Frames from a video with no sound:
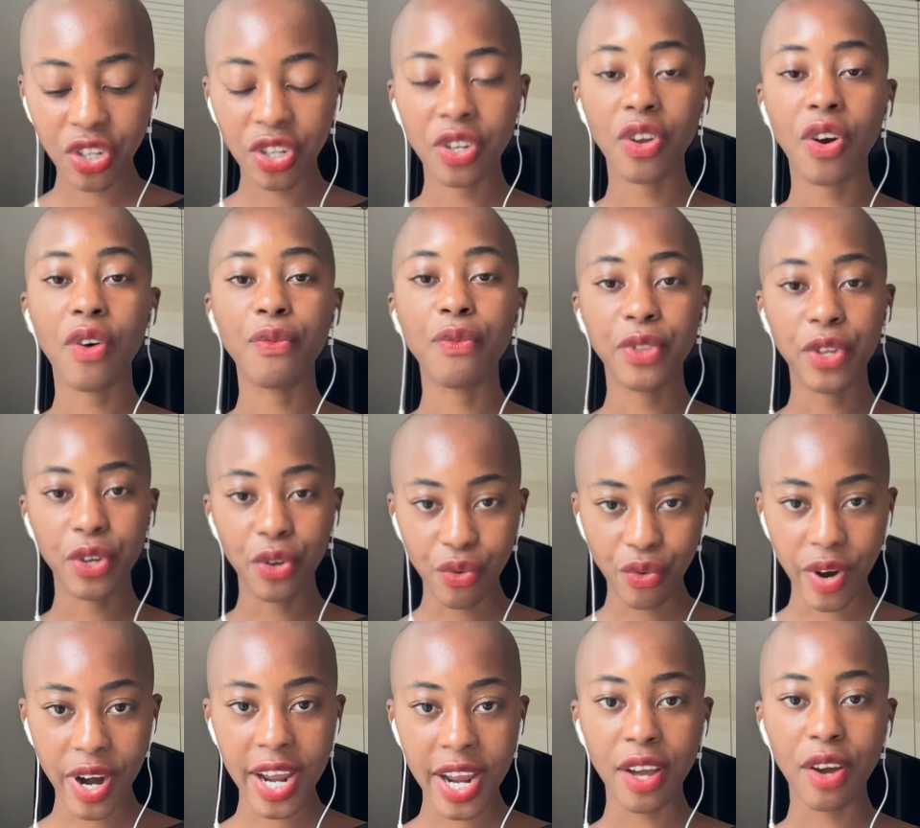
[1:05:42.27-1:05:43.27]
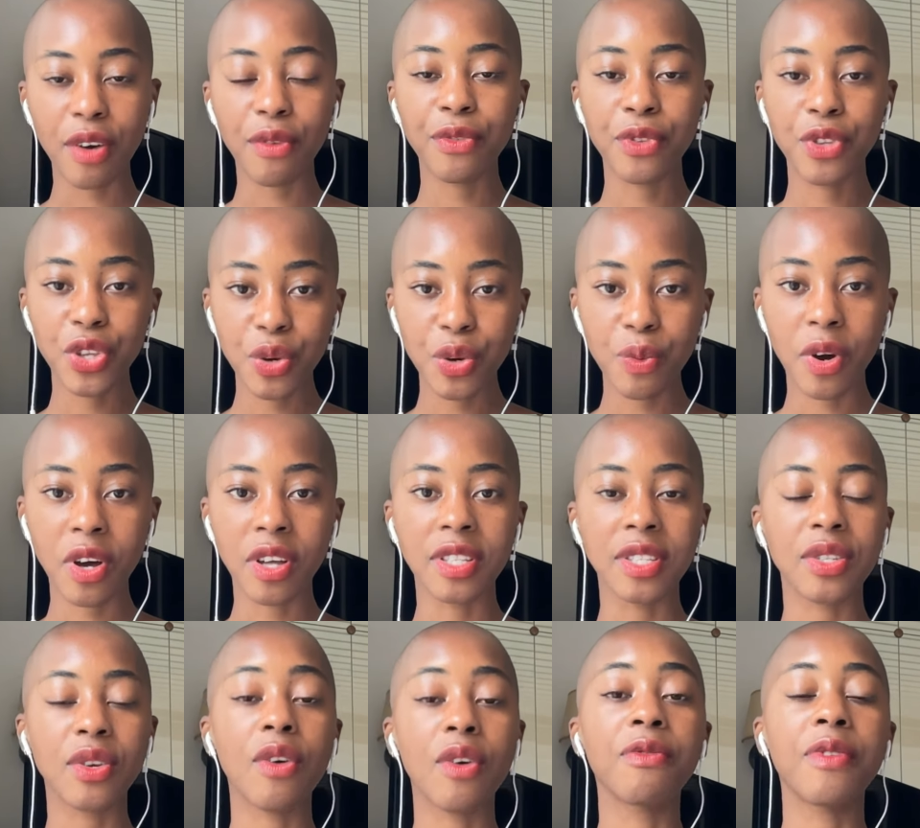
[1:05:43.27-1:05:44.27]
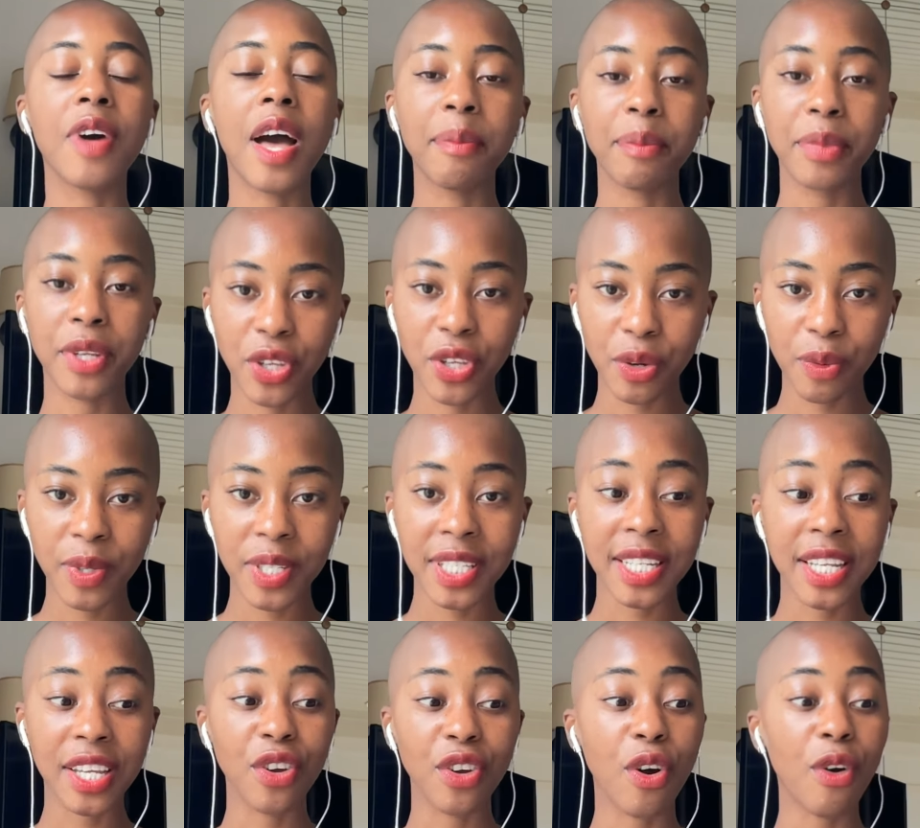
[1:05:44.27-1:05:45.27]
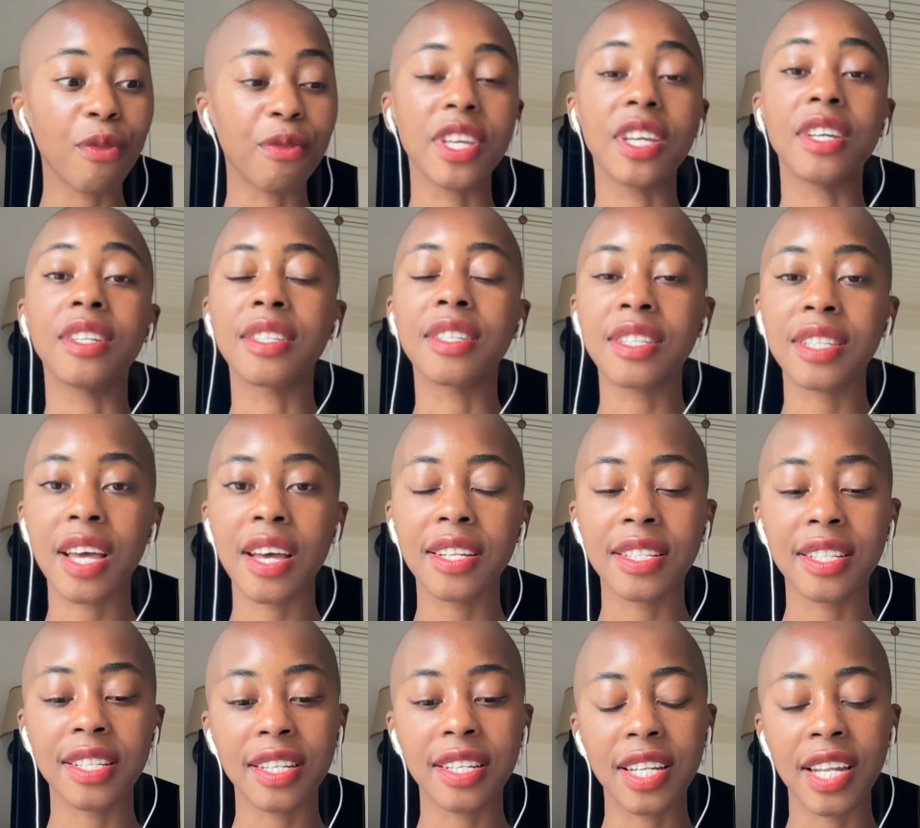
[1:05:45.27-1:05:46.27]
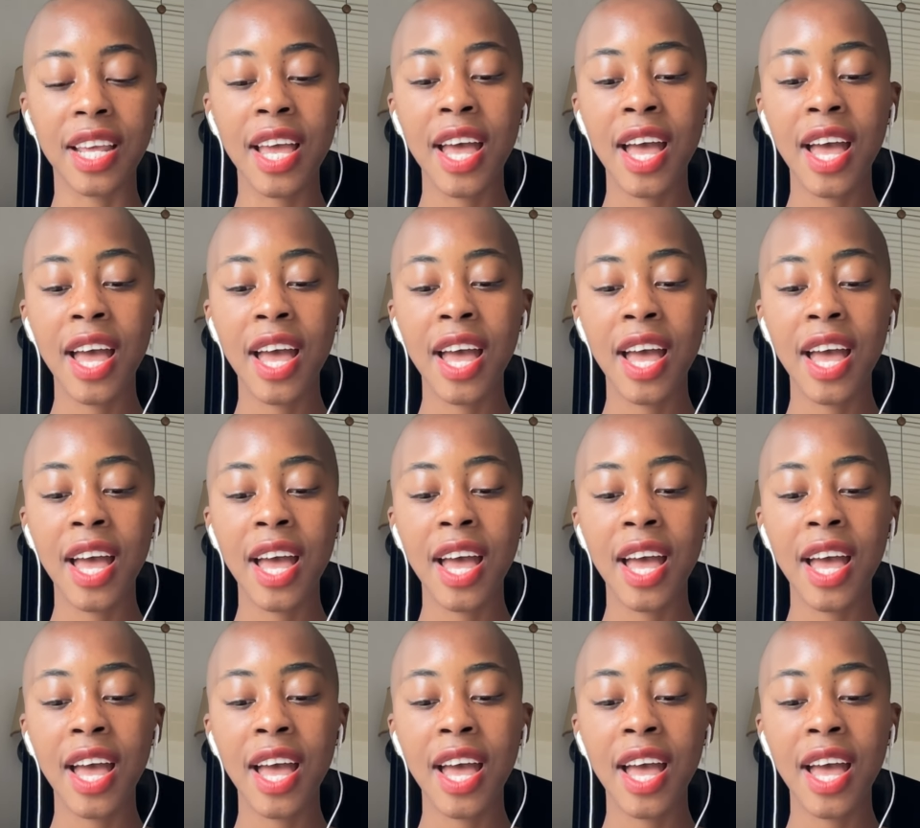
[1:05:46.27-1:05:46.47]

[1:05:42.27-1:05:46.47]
of the gray, of nuance, of ambiguity, of the uncertain.